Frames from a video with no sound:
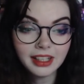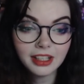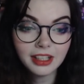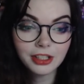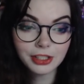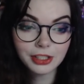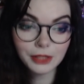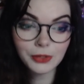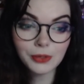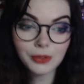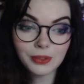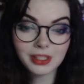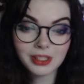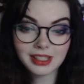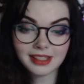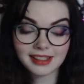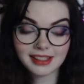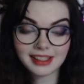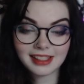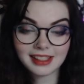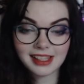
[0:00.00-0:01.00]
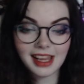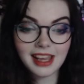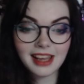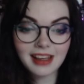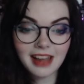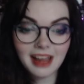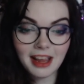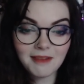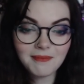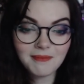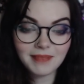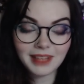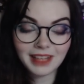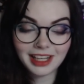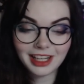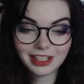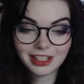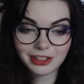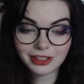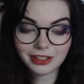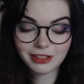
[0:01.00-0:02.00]
So, seeing him, like,
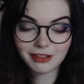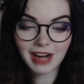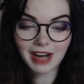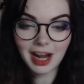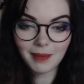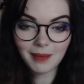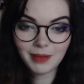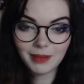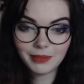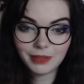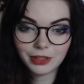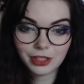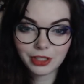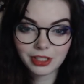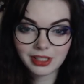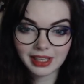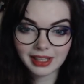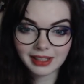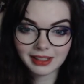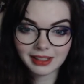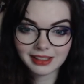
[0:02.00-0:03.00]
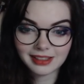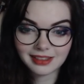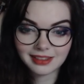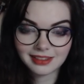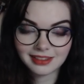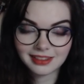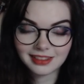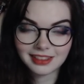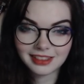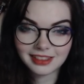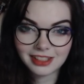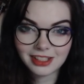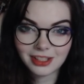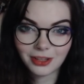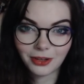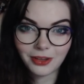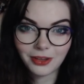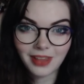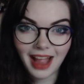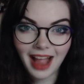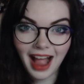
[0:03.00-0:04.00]
just grab him and just, like,
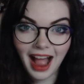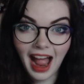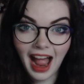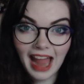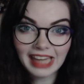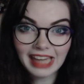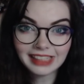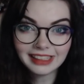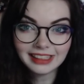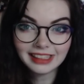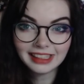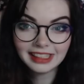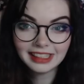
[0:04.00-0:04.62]
shout, hang.